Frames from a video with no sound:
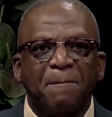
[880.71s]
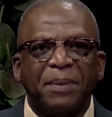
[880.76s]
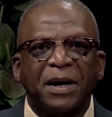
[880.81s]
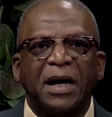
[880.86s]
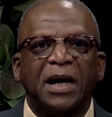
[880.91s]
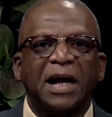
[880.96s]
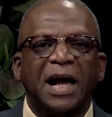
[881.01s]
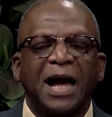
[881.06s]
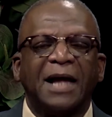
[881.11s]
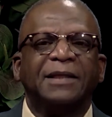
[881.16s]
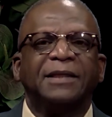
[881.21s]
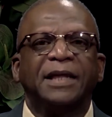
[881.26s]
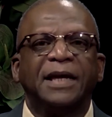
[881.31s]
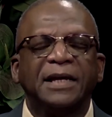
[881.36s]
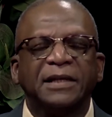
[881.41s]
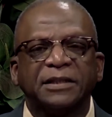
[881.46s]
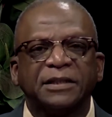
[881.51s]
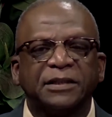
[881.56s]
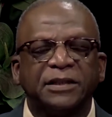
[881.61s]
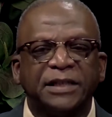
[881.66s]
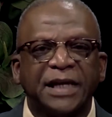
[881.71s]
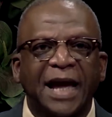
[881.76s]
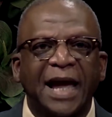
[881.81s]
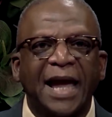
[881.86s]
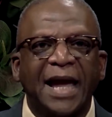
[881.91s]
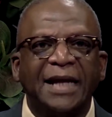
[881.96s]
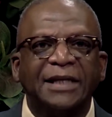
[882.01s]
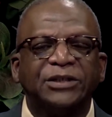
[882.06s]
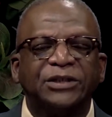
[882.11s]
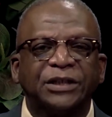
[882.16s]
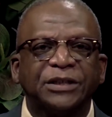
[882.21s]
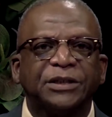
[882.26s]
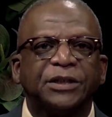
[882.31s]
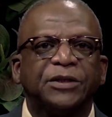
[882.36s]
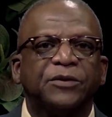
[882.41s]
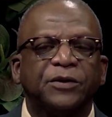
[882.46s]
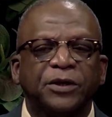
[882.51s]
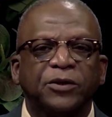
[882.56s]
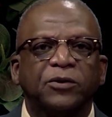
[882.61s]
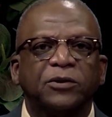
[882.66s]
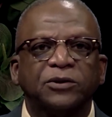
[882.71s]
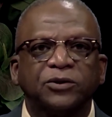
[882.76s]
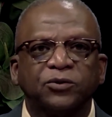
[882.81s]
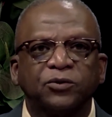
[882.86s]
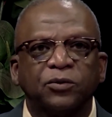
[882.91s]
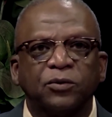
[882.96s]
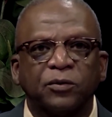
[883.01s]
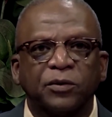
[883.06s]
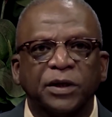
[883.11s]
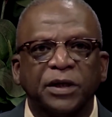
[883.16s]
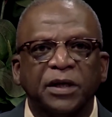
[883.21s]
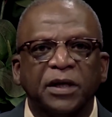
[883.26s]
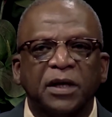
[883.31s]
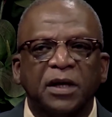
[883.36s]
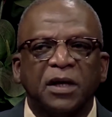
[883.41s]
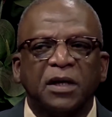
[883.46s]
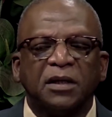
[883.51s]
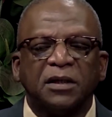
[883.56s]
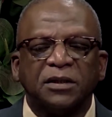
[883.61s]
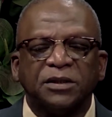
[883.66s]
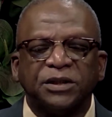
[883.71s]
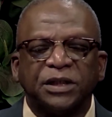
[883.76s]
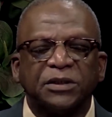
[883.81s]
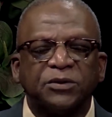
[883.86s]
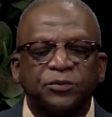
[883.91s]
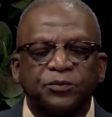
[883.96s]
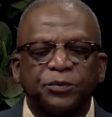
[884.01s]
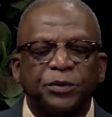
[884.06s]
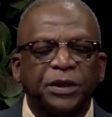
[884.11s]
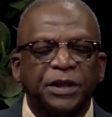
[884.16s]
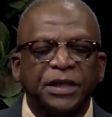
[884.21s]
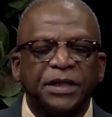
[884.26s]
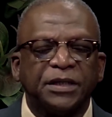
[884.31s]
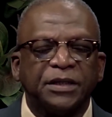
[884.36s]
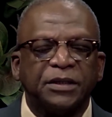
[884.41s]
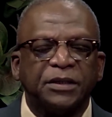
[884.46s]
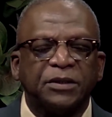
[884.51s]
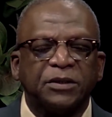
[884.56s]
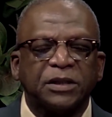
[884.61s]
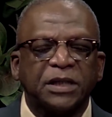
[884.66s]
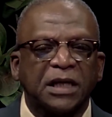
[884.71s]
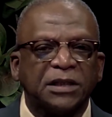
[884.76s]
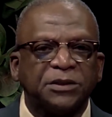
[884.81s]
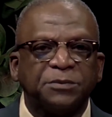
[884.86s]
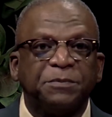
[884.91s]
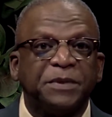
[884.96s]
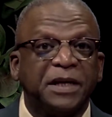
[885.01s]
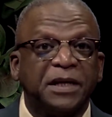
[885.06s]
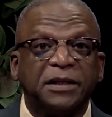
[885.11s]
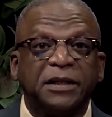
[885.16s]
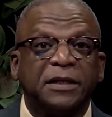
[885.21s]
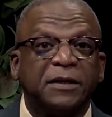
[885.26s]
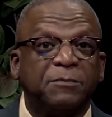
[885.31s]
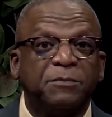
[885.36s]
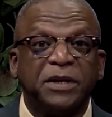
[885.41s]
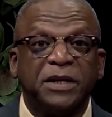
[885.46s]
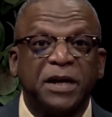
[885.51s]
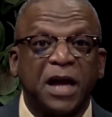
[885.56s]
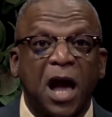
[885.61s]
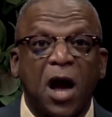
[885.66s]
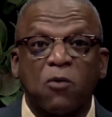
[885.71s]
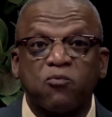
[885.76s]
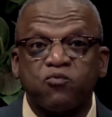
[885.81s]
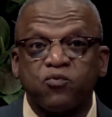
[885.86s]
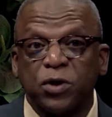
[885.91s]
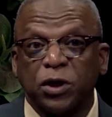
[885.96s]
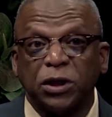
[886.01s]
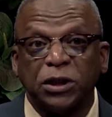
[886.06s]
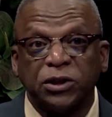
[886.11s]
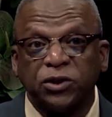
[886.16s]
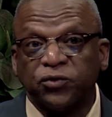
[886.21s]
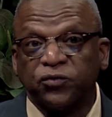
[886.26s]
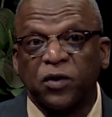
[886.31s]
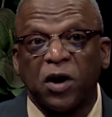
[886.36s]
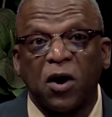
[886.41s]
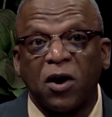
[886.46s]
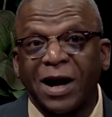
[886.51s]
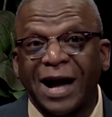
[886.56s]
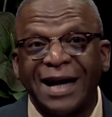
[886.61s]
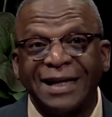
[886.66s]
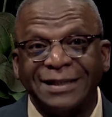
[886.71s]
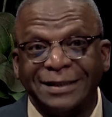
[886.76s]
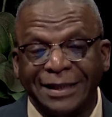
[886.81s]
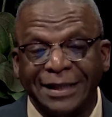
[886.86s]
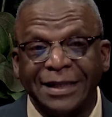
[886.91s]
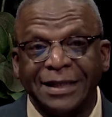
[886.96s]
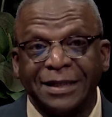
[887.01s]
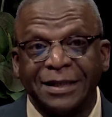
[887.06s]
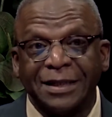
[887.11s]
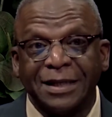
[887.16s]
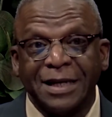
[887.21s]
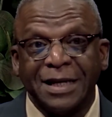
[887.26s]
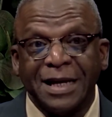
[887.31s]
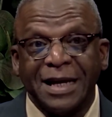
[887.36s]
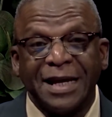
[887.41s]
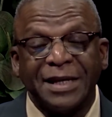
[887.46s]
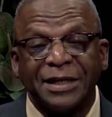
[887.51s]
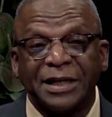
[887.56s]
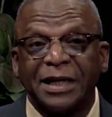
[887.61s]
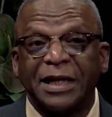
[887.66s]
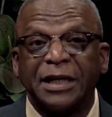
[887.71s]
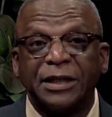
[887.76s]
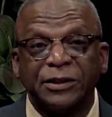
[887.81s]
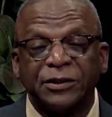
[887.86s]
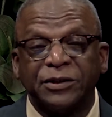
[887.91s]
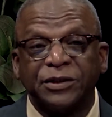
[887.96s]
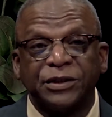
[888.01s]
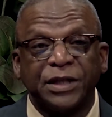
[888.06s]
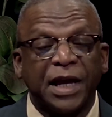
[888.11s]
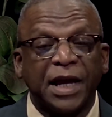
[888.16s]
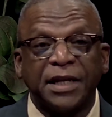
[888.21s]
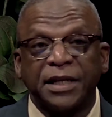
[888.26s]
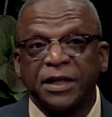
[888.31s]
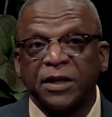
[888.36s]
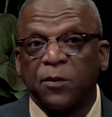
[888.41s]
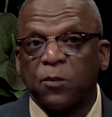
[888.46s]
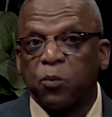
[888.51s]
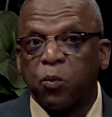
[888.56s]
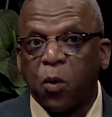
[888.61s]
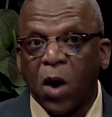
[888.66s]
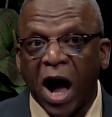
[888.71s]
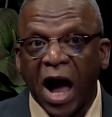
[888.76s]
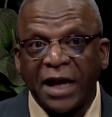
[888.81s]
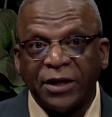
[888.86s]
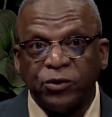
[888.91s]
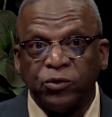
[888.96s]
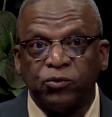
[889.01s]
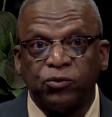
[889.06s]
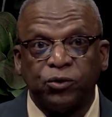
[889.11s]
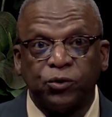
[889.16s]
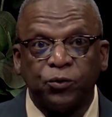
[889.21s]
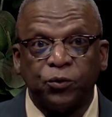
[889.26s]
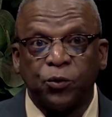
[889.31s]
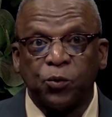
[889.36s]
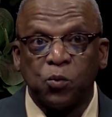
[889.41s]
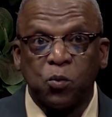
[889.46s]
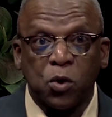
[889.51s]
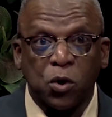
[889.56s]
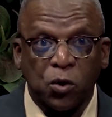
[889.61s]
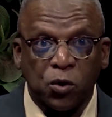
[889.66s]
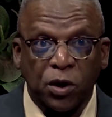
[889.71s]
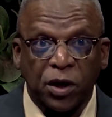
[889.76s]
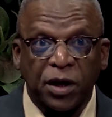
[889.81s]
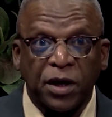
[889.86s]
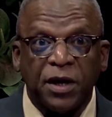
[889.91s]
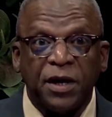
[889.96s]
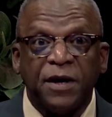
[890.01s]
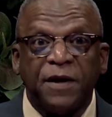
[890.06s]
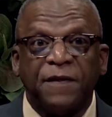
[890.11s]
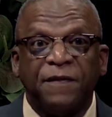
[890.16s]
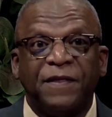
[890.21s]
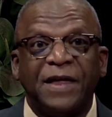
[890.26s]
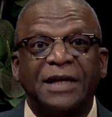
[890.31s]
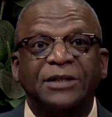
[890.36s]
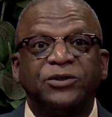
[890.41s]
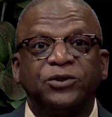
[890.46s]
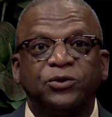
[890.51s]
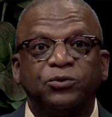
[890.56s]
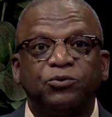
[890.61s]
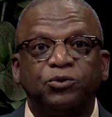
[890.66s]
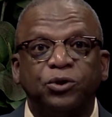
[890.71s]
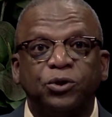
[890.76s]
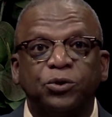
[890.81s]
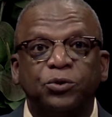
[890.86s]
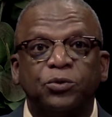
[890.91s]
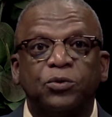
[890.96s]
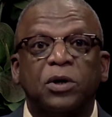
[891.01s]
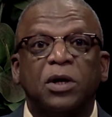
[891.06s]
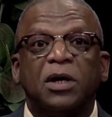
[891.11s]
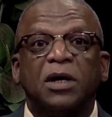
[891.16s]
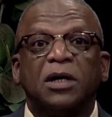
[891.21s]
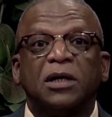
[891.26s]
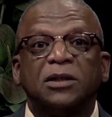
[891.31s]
But I think today, just hearing your story just really touched me and give me a really strong idea and an understanding of why you do the work that you do.